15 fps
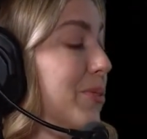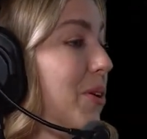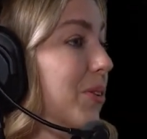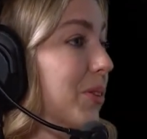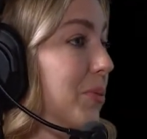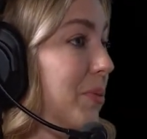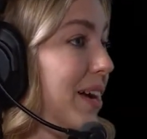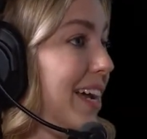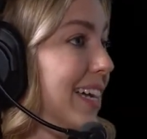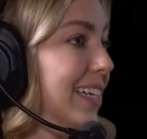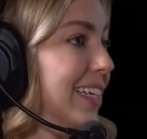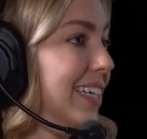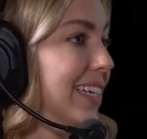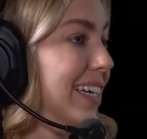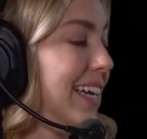along the way.
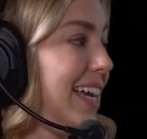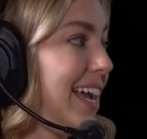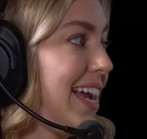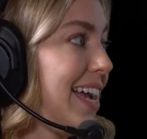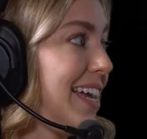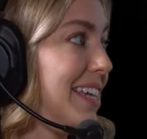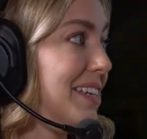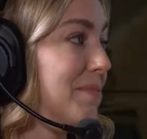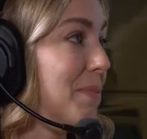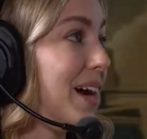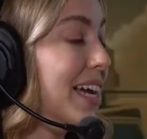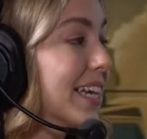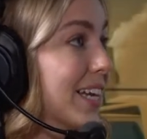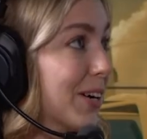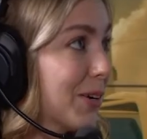And
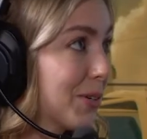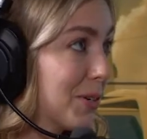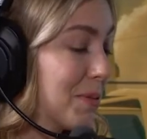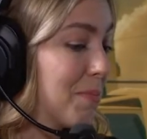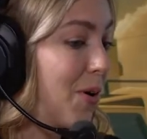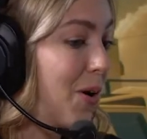my character